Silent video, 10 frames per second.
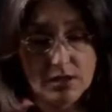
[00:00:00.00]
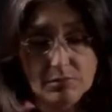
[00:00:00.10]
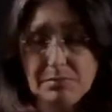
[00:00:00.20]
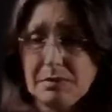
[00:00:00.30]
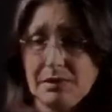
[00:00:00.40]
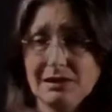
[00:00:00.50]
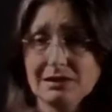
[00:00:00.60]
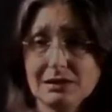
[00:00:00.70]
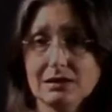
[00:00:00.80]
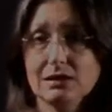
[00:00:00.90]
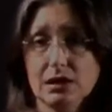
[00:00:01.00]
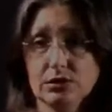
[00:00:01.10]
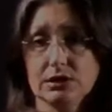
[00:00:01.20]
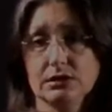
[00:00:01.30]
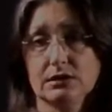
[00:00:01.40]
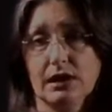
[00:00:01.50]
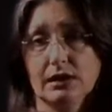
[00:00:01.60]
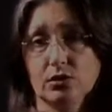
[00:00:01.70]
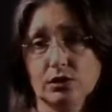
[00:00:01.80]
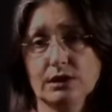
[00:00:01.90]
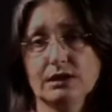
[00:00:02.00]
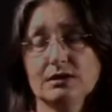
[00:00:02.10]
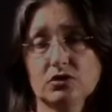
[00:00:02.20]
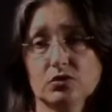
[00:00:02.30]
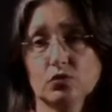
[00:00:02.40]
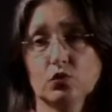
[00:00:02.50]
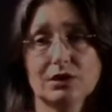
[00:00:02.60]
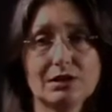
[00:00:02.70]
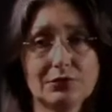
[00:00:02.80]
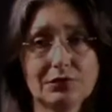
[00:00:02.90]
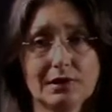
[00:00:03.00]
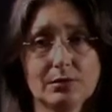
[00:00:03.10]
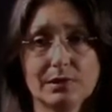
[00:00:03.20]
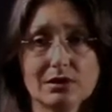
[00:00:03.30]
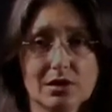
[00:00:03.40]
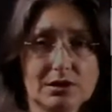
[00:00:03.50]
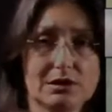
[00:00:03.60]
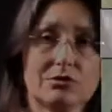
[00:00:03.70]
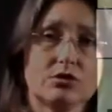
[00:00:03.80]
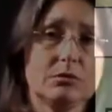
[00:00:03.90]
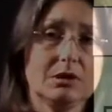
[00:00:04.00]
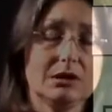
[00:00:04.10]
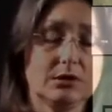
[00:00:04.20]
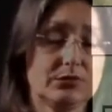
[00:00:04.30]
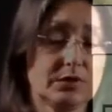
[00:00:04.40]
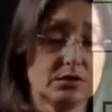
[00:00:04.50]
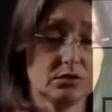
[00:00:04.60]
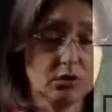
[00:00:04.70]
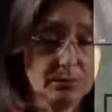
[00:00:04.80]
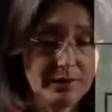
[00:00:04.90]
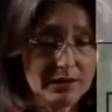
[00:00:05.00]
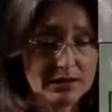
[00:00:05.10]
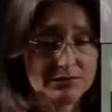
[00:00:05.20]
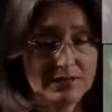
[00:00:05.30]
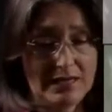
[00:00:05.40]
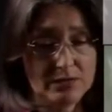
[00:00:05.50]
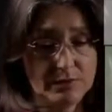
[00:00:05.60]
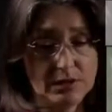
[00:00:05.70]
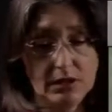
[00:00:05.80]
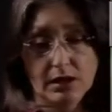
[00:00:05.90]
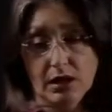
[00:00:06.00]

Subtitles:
but people did notice that organisms were different but not extremely different, so comparative anatomy